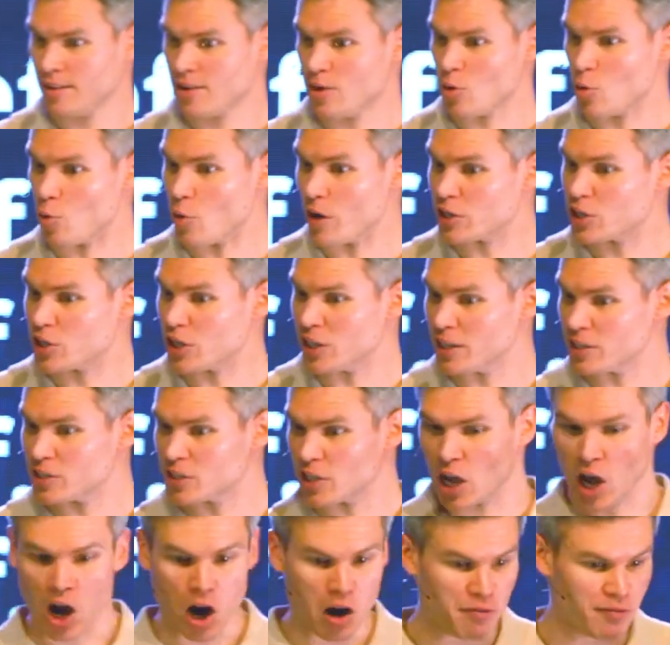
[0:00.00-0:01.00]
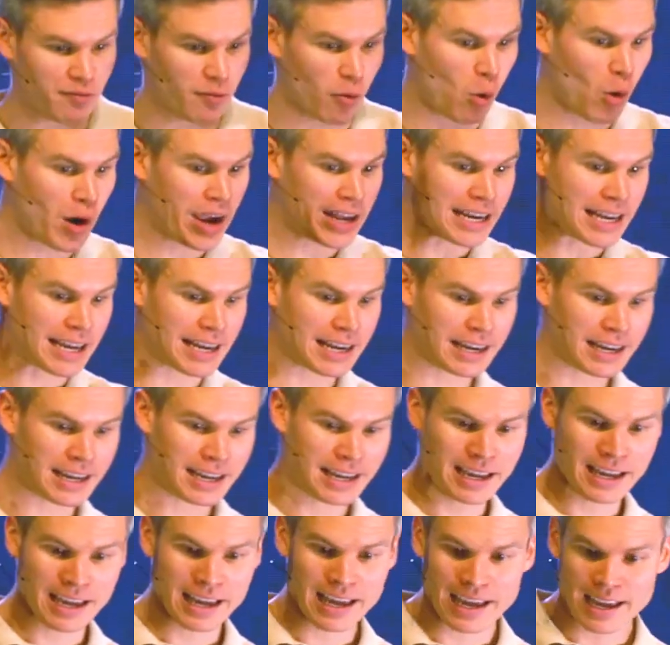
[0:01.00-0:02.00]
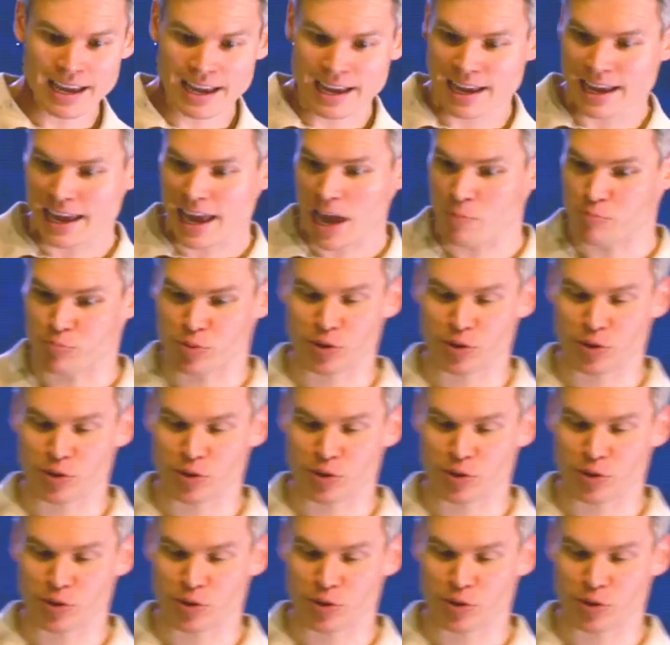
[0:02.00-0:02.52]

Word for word: which is avoid it and